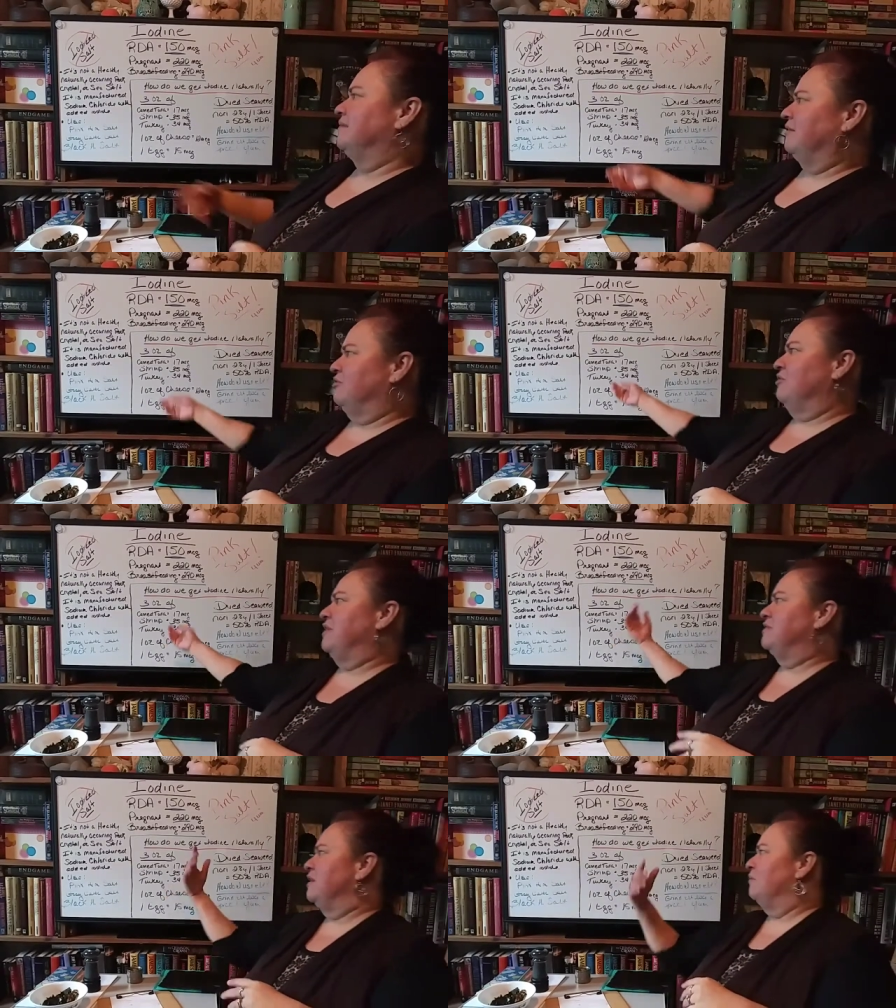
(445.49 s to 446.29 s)
Now,
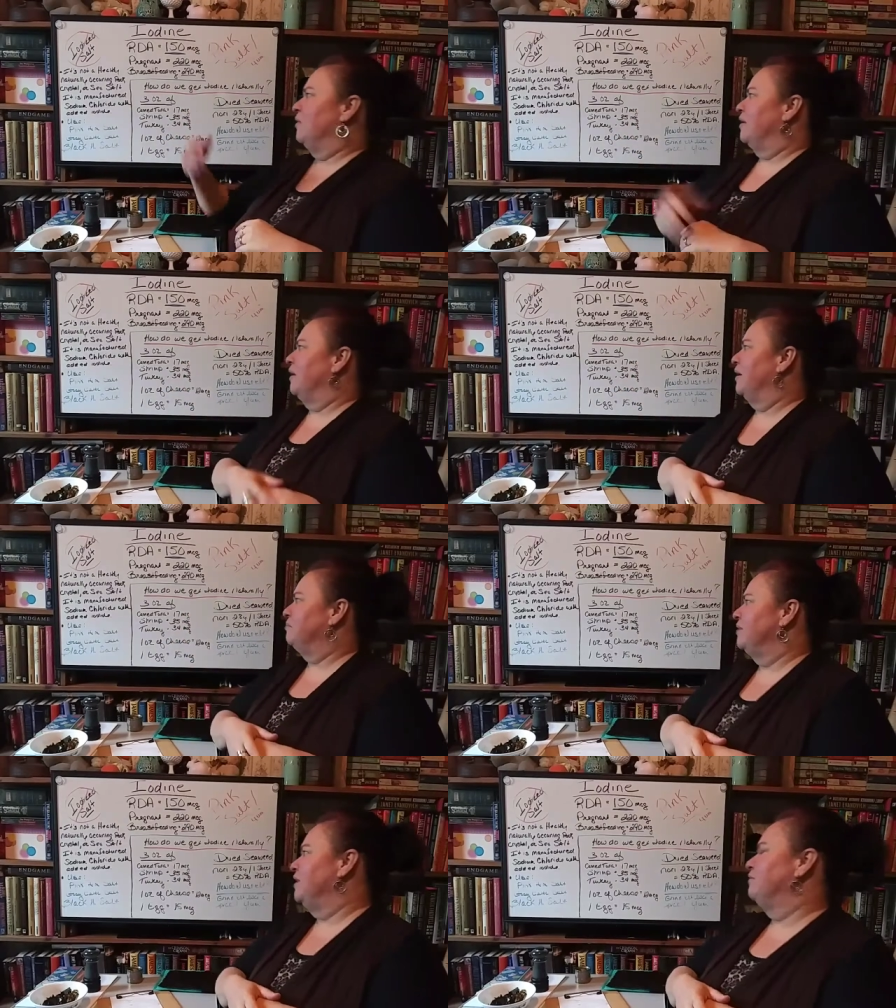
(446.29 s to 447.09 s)
turkey's not one I
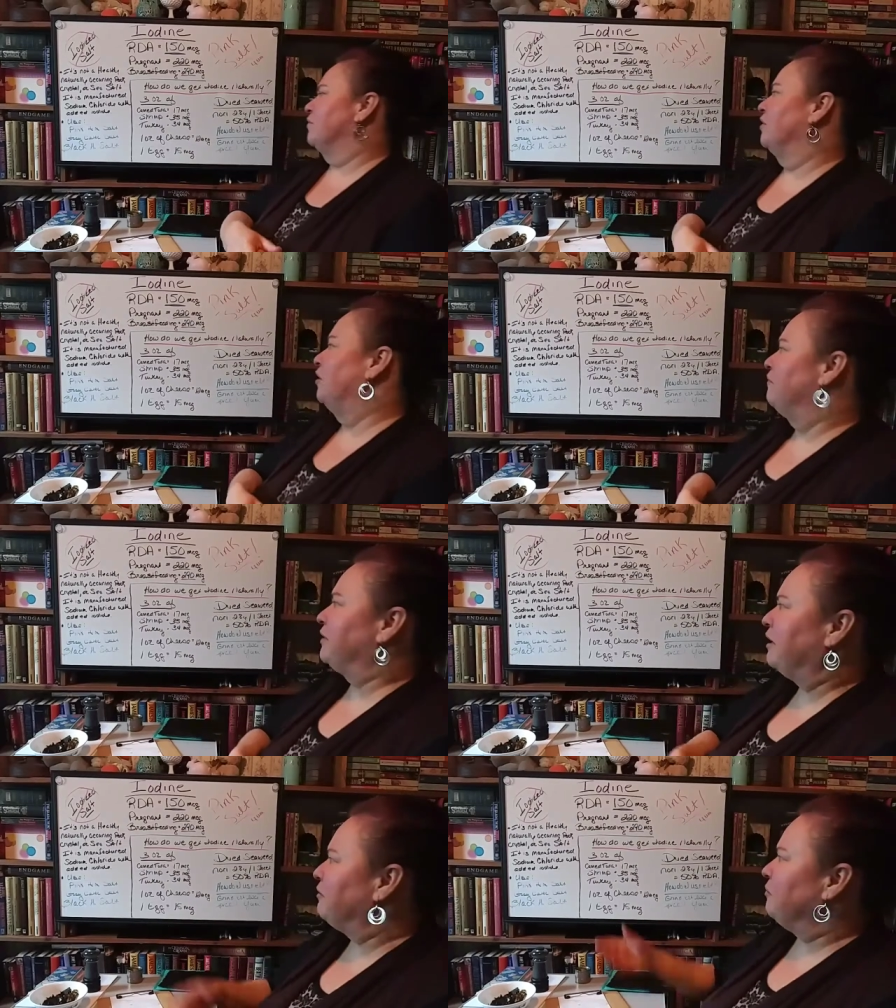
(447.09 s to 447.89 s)
eat very
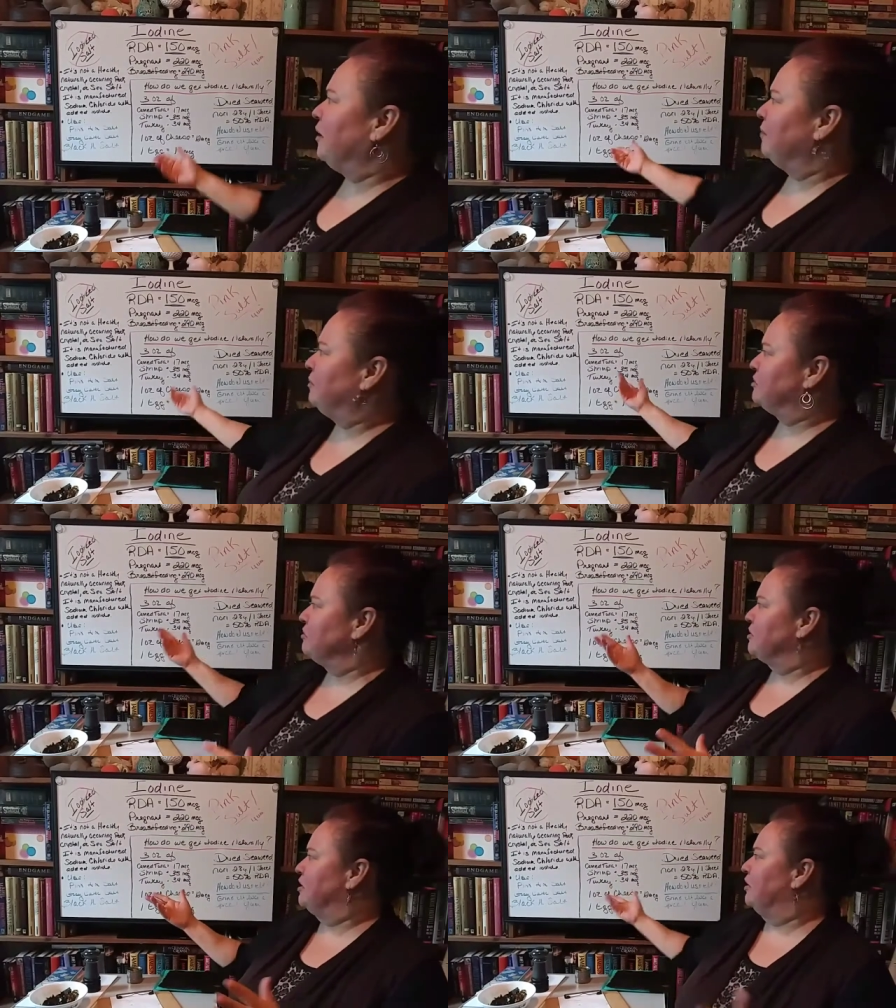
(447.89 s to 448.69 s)
often. I don't know why I put
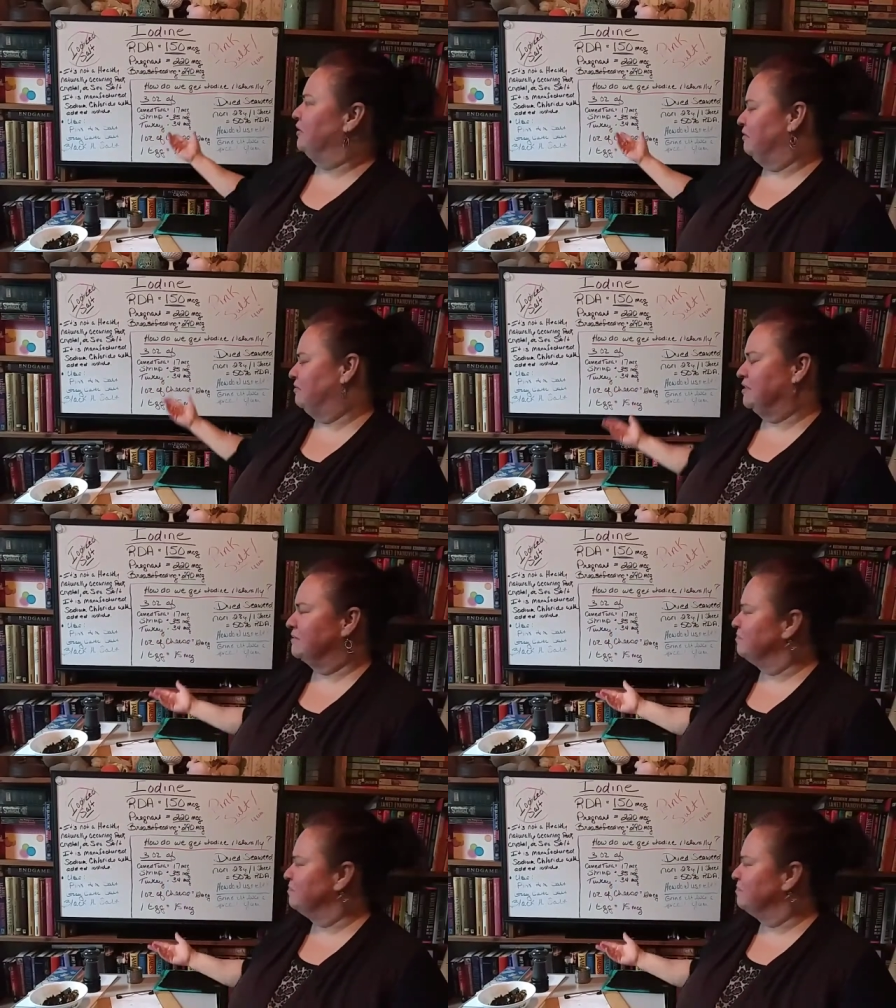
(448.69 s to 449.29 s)
turkey on there.